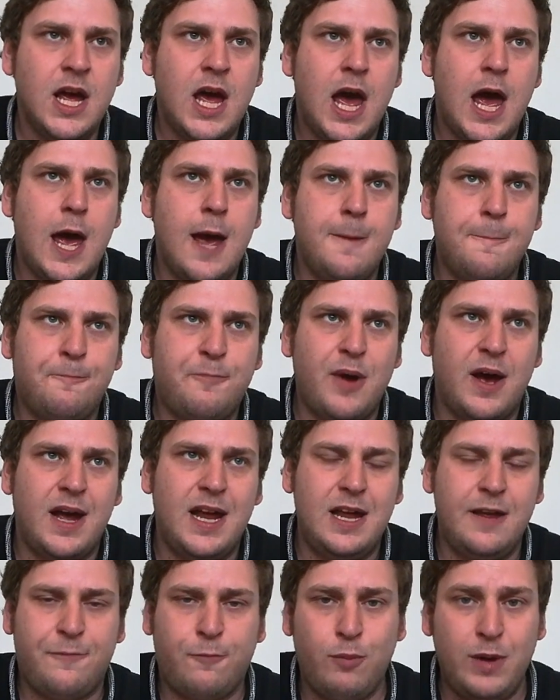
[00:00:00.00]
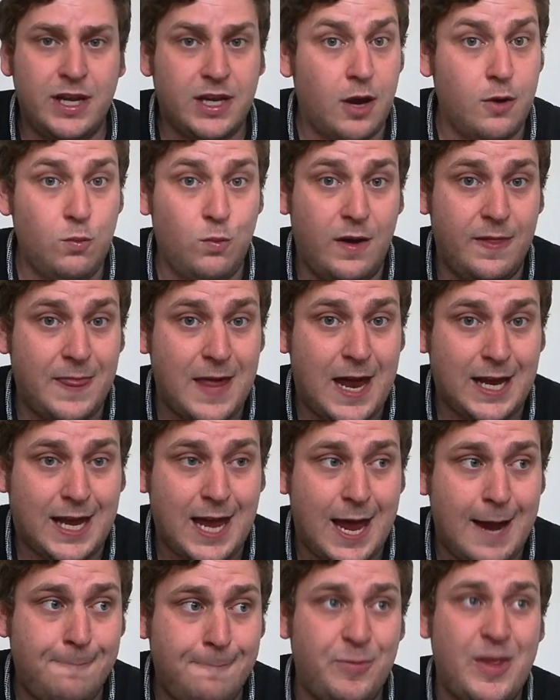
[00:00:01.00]
But if we don't win that
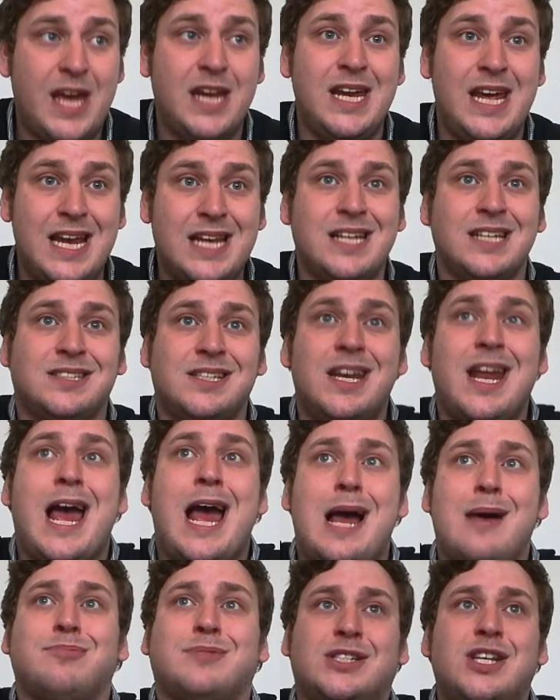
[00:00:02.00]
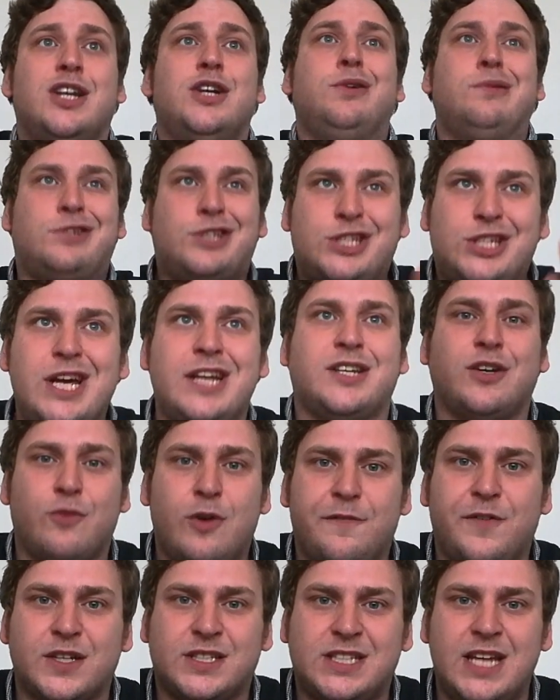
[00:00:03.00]
game, then it is an absolute shitter
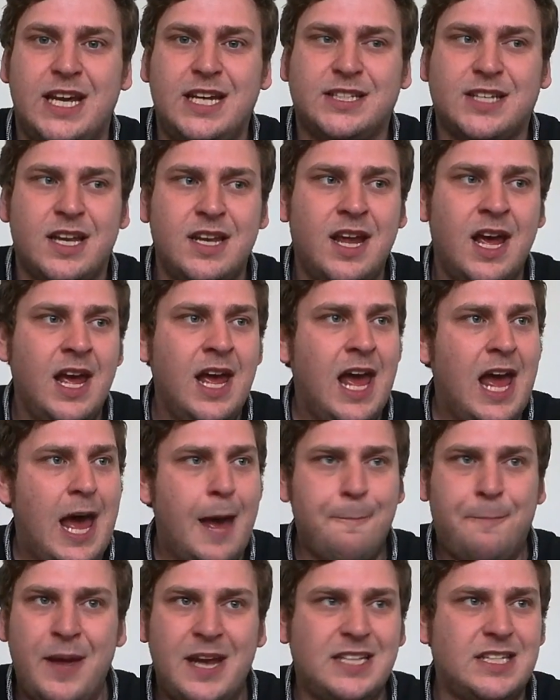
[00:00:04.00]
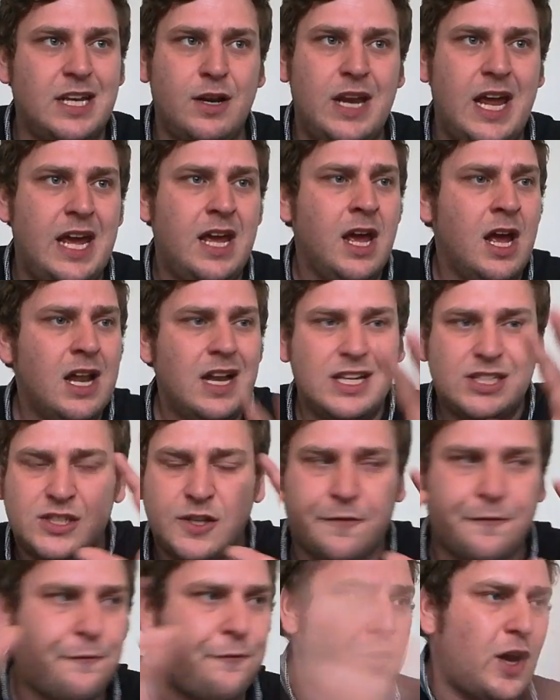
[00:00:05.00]
of a season. And basically, let's
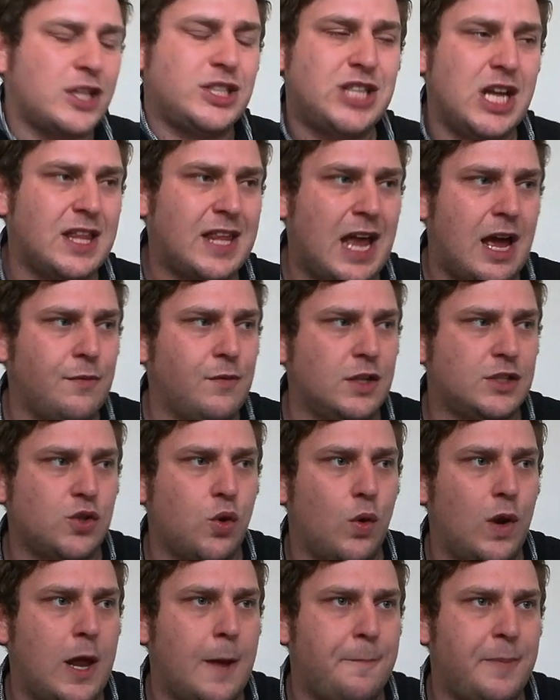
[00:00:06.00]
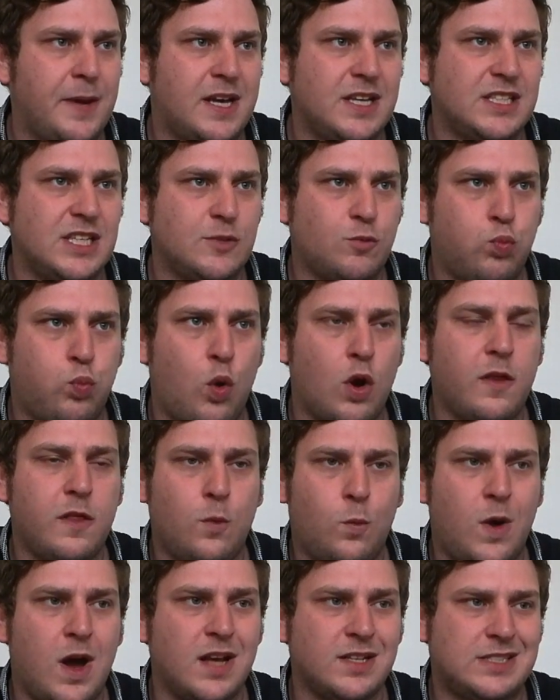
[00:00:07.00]
just flush it down the toilet because it's one of the
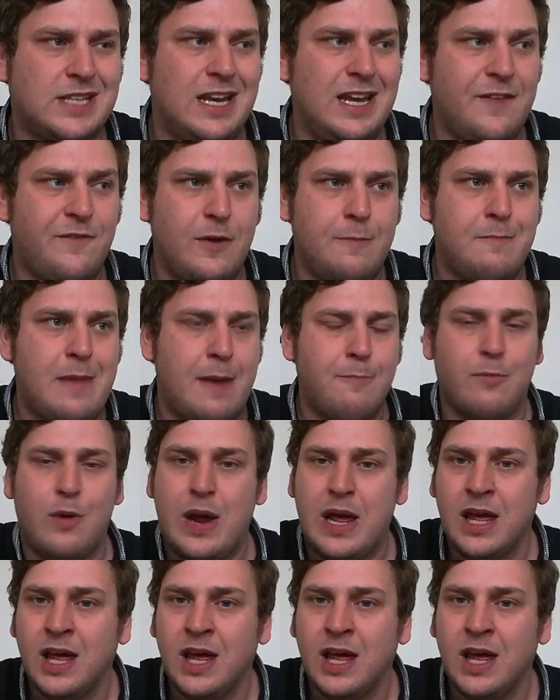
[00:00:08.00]
worst in living memory